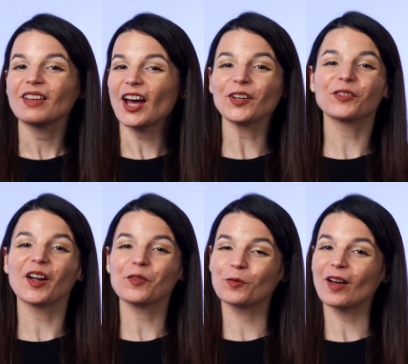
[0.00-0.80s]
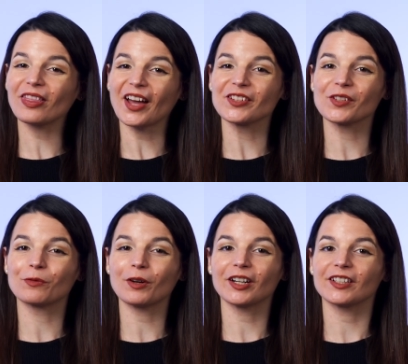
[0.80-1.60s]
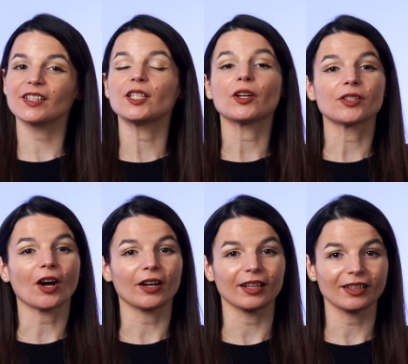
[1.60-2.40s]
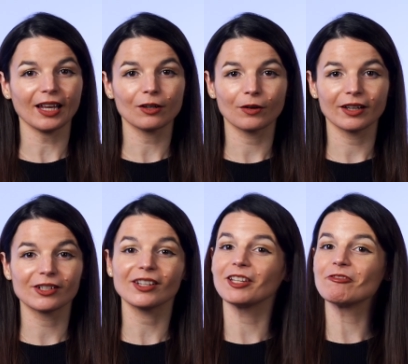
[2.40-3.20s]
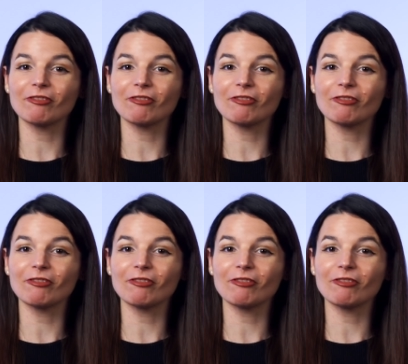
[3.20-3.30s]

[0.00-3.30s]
How to write 1,000 words in your target language in